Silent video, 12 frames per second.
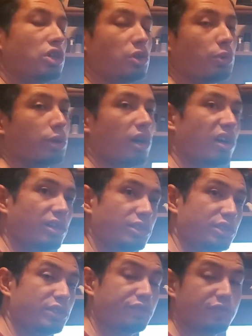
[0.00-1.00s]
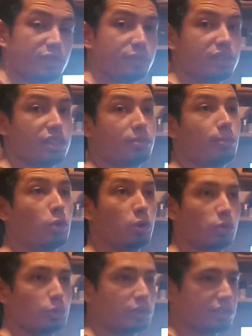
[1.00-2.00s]
were 150 and more
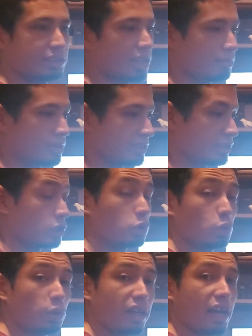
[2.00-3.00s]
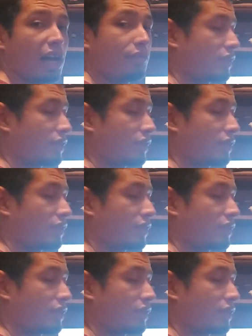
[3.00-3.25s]
a week. That means 2.5